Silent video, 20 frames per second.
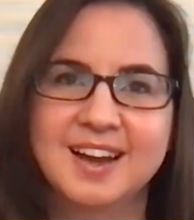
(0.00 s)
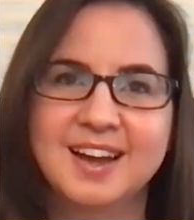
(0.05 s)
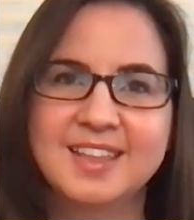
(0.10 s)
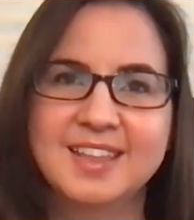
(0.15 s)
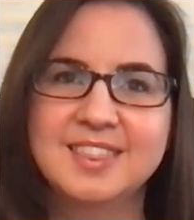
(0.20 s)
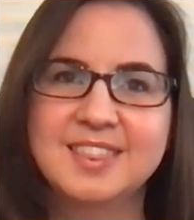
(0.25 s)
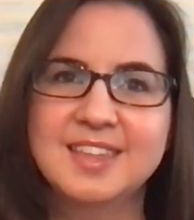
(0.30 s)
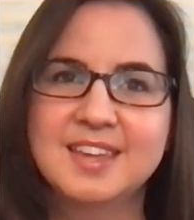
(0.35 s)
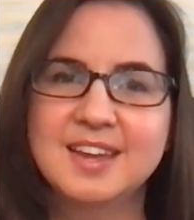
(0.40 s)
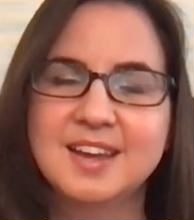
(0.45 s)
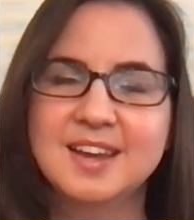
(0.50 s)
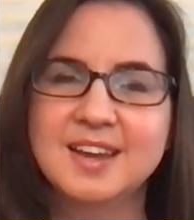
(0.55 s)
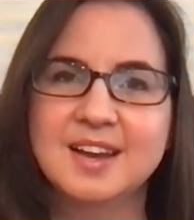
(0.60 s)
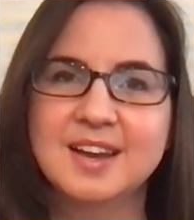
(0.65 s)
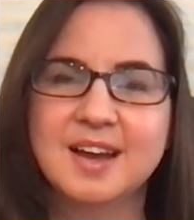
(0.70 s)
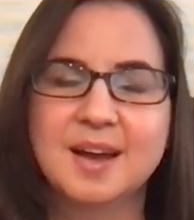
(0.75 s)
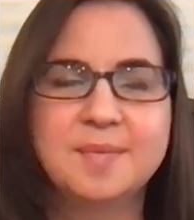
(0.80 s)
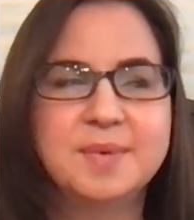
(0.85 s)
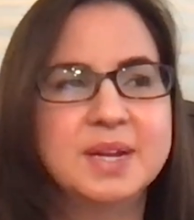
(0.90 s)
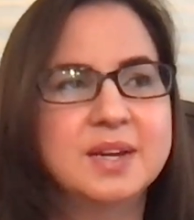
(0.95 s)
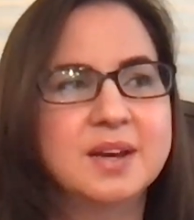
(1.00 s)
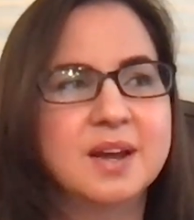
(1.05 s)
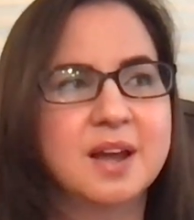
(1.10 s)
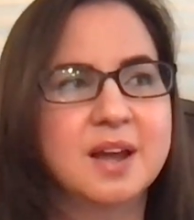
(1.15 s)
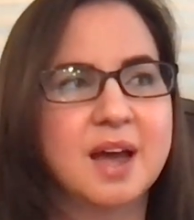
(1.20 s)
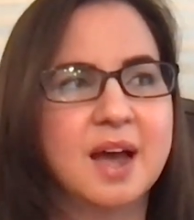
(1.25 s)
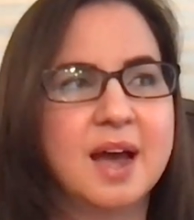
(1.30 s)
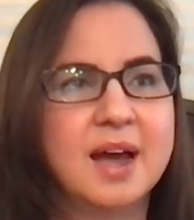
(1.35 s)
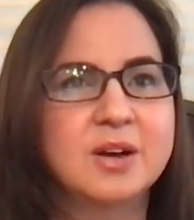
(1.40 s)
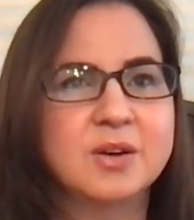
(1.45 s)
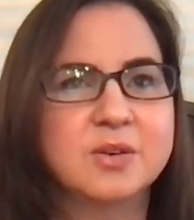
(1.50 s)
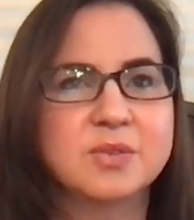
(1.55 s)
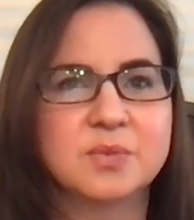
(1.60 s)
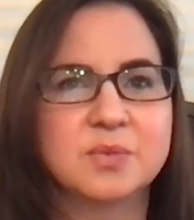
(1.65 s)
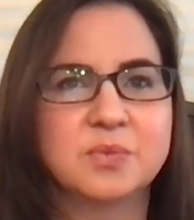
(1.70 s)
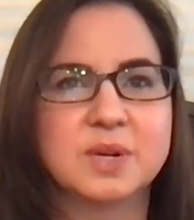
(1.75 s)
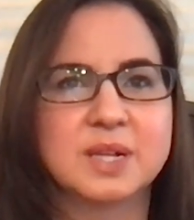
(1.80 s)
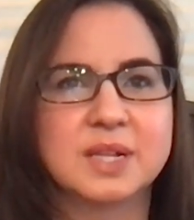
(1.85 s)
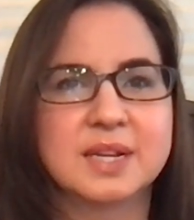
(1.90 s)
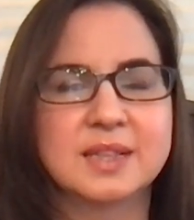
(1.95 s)
I mean, I don't
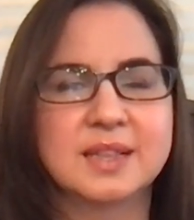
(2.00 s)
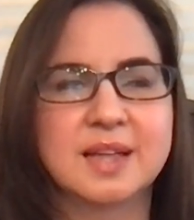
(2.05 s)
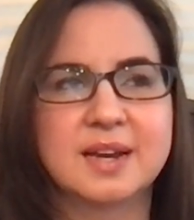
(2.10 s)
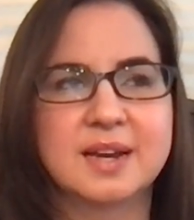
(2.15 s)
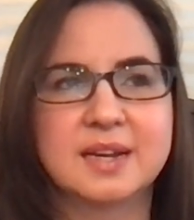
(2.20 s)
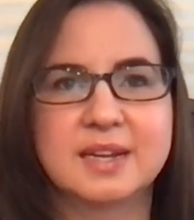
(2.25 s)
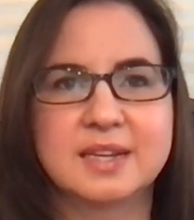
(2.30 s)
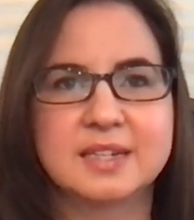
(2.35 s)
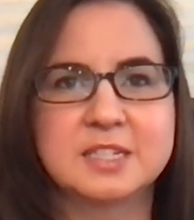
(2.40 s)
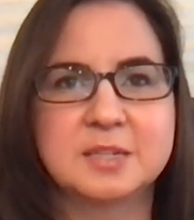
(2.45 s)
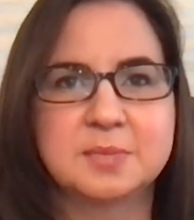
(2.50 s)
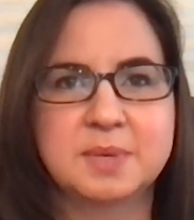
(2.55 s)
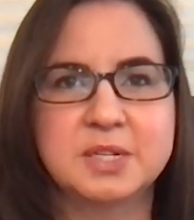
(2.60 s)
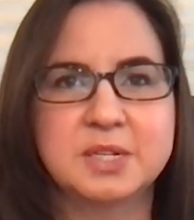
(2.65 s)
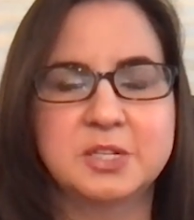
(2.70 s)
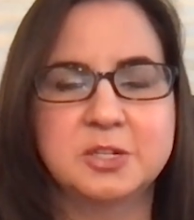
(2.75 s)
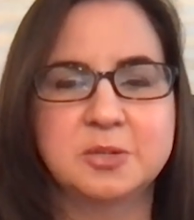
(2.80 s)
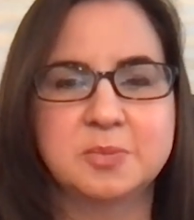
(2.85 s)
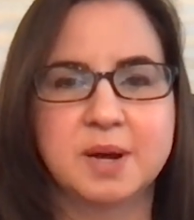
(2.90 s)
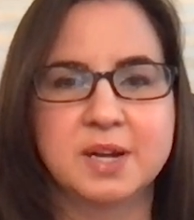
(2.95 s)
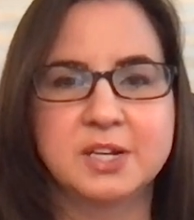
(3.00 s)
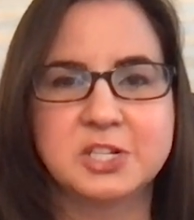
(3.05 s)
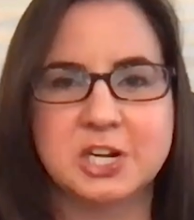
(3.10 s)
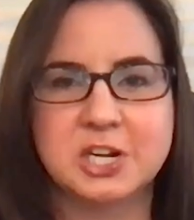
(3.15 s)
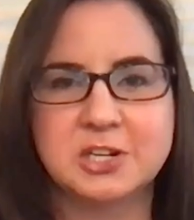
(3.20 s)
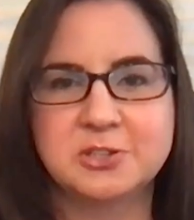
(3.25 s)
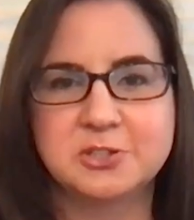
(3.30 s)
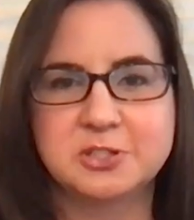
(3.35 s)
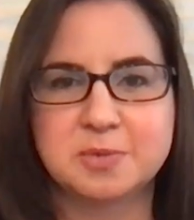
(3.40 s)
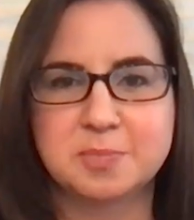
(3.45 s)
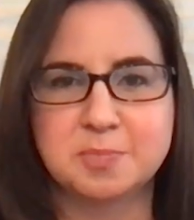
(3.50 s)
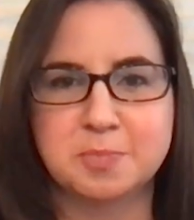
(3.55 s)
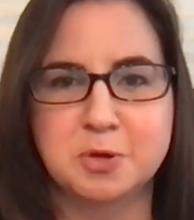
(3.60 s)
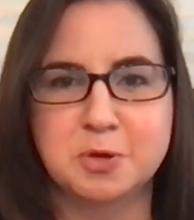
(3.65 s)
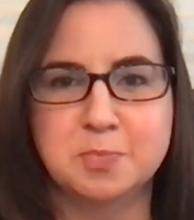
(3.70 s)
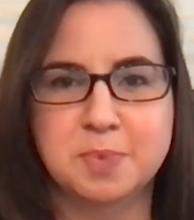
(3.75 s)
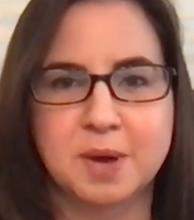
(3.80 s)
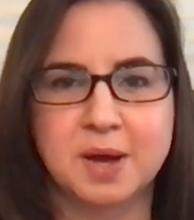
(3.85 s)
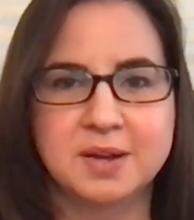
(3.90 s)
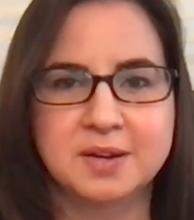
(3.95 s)
really let it get to me too much. I use the
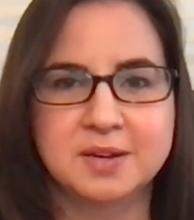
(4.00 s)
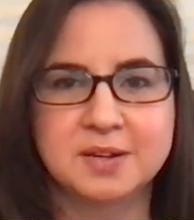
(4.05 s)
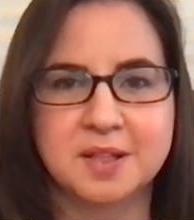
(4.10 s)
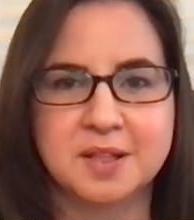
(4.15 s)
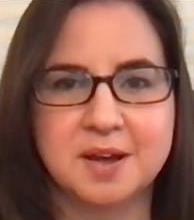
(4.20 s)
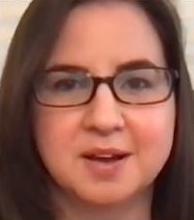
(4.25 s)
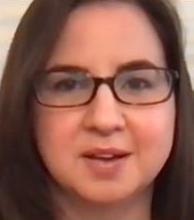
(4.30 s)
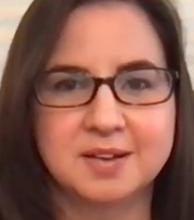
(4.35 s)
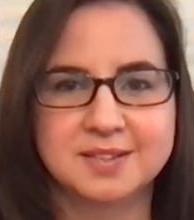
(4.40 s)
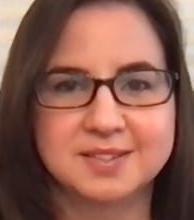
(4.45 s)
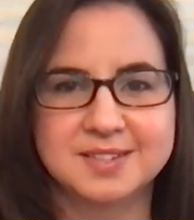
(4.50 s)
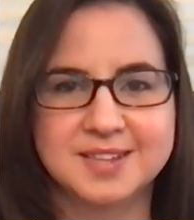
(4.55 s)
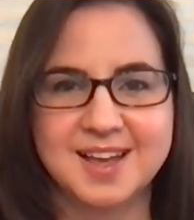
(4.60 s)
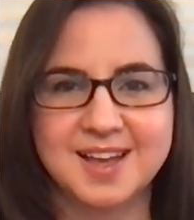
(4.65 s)
mute button a lot.